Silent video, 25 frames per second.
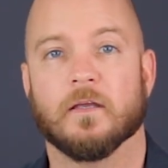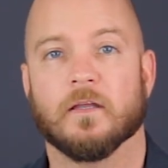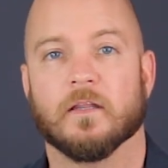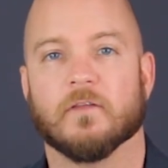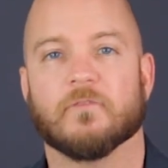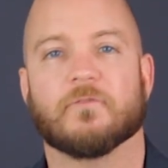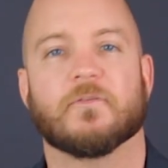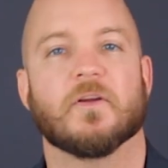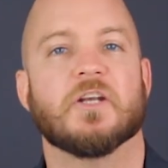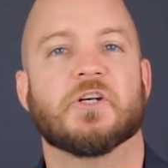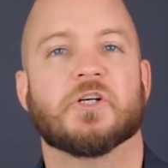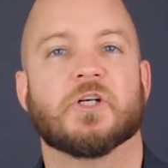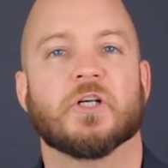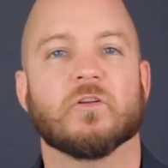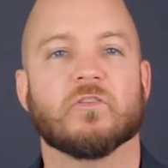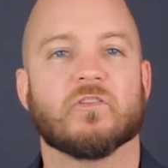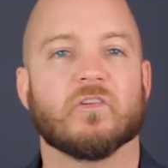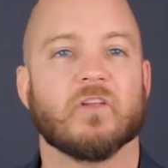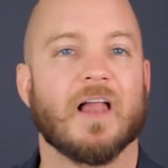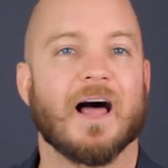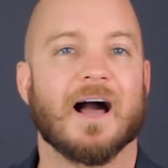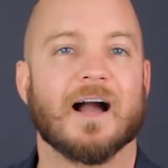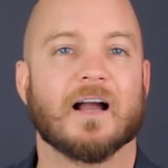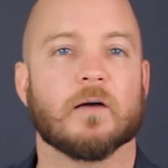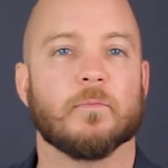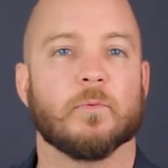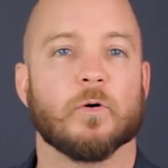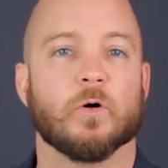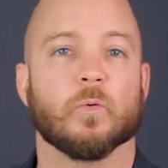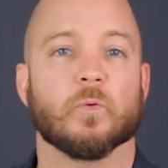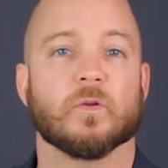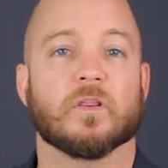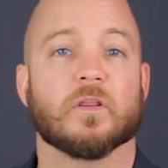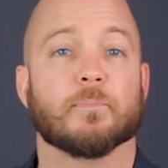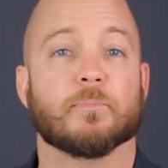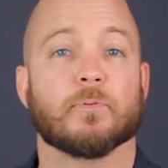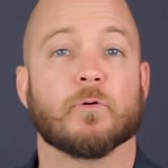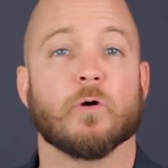The face shield's lockable
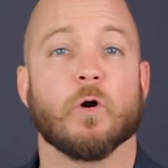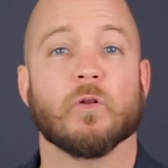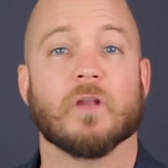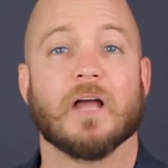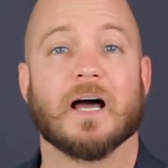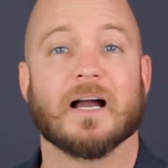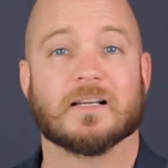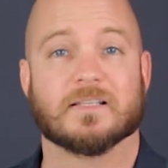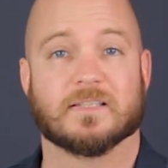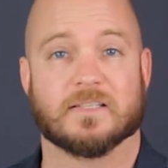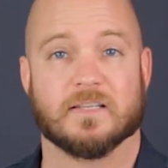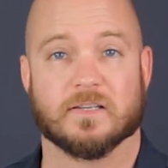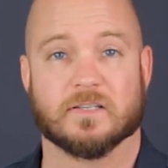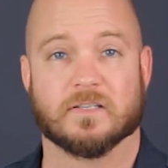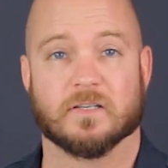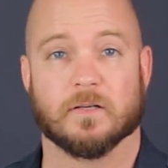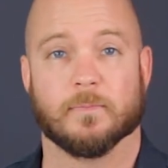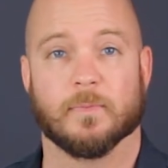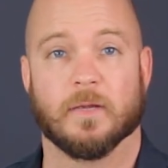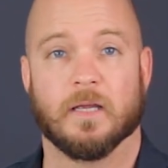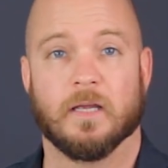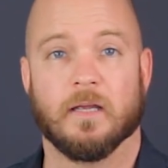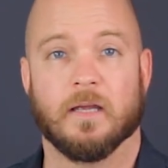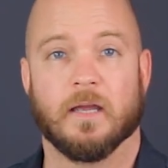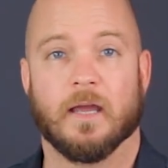with the Pro Lock system